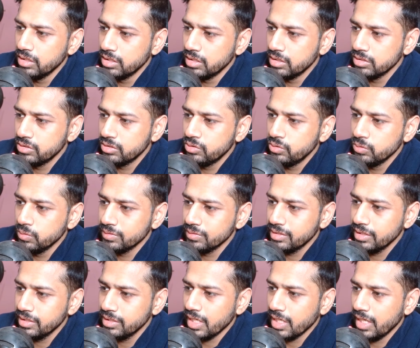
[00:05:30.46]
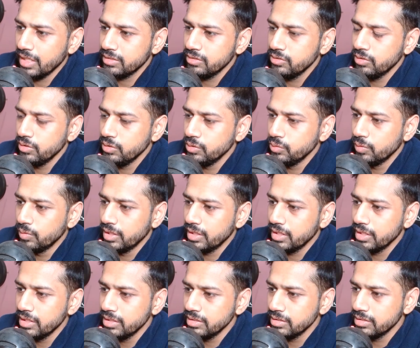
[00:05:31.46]
chosen as your
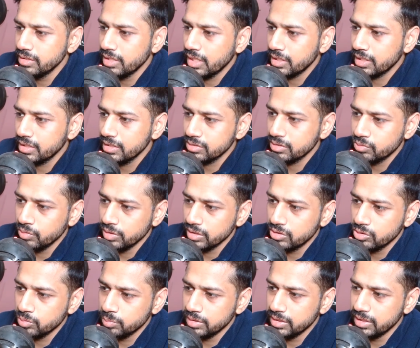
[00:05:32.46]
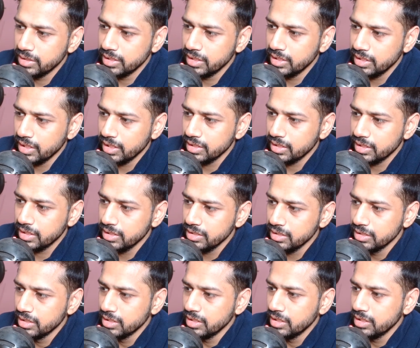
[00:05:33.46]
URL, that is going to be there, and then
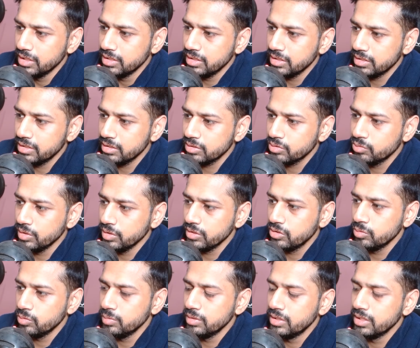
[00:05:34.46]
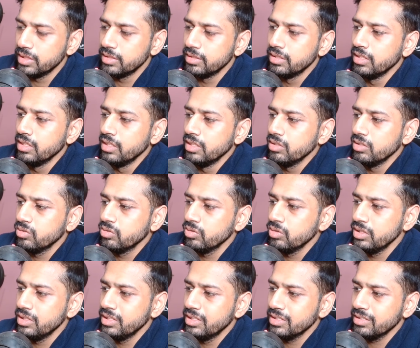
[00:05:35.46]
this is going to be there. So
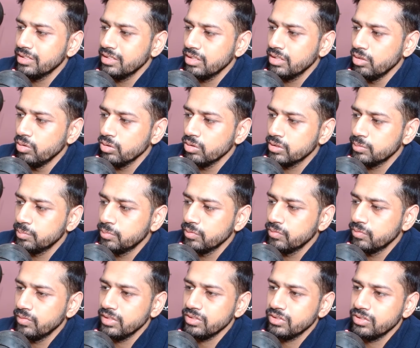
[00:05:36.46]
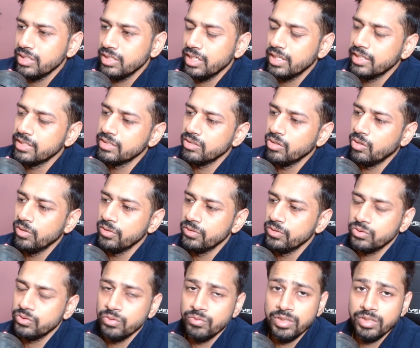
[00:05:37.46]
it doesn't looks professional. And
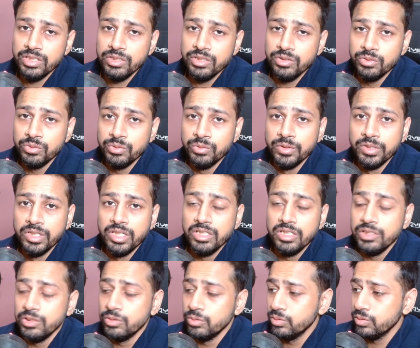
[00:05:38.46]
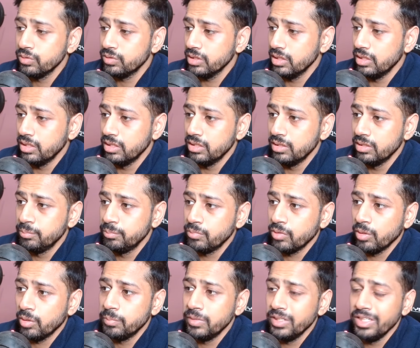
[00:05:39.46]
also when you use
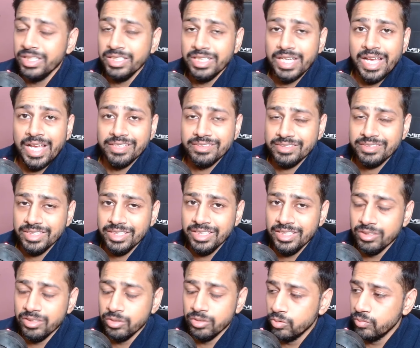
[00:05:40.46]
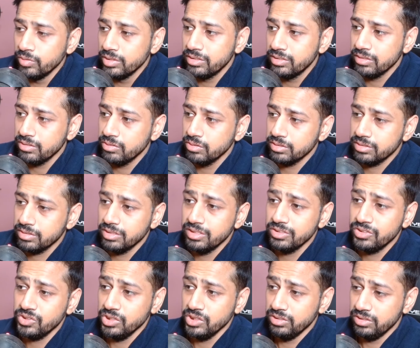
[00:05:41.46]
properly SEO, which is your
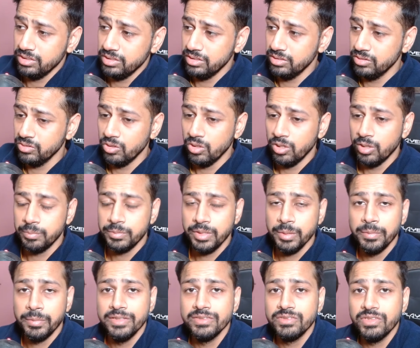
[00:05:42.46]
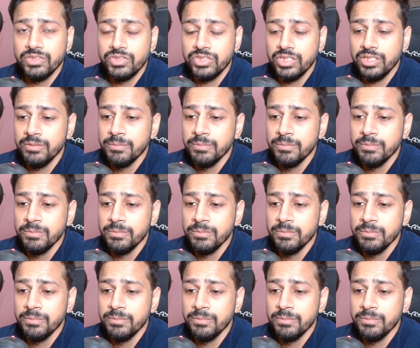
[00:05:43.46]
search engine optimization,